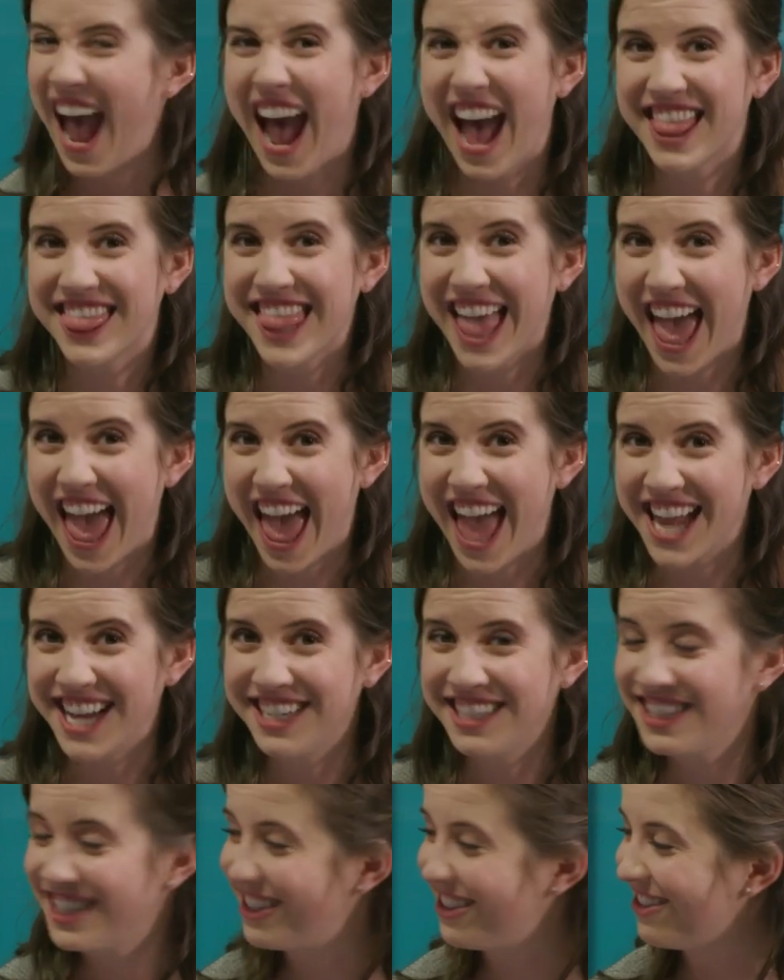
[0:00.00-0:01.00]
At the
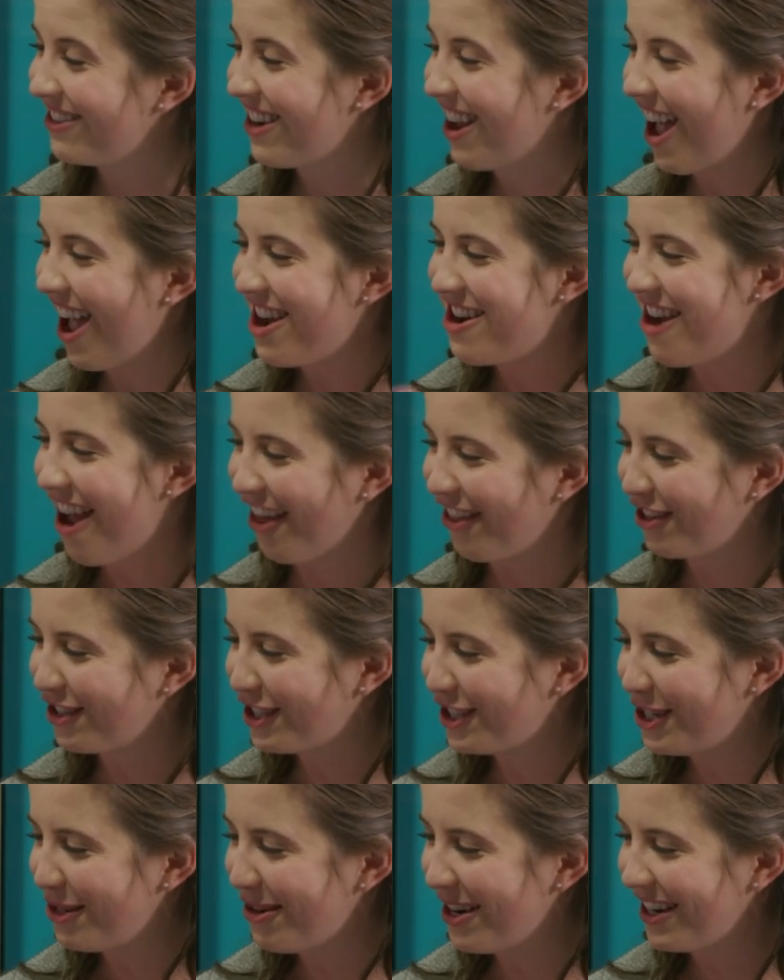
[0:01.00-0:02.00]
end, Another
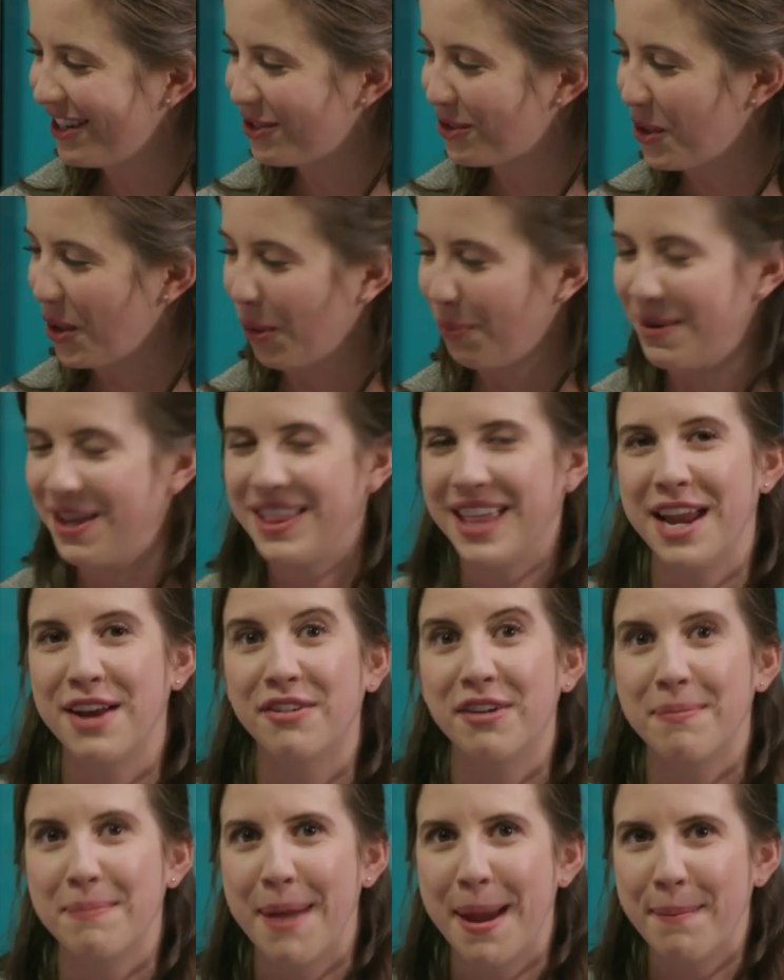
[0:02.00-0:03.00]
student told me they
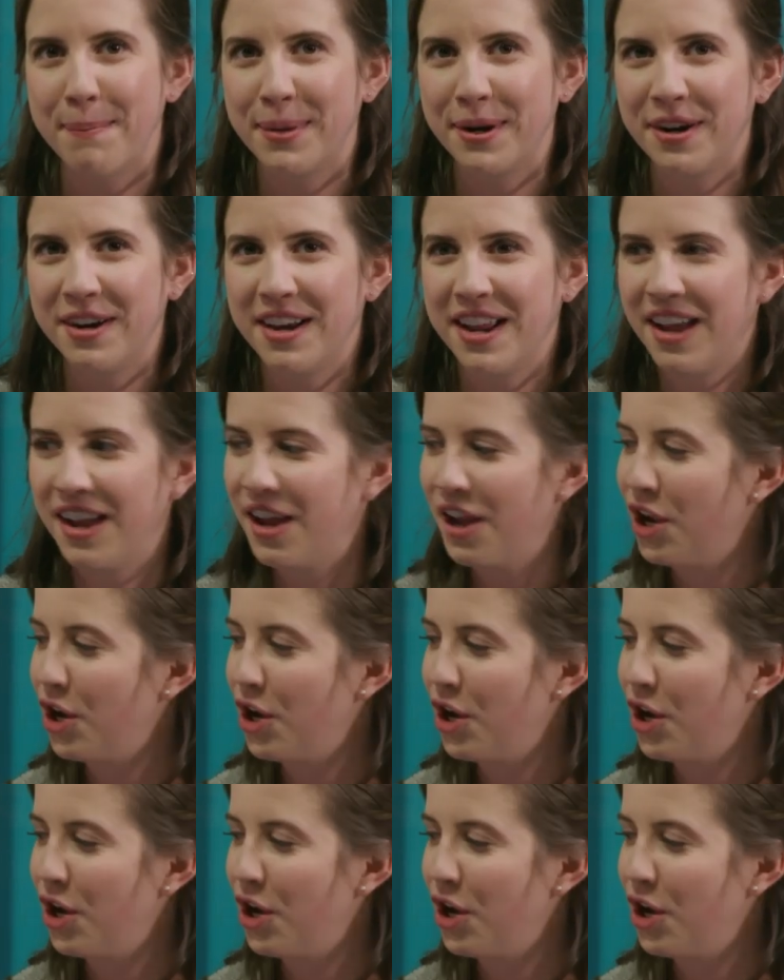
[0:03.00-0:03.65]
remembered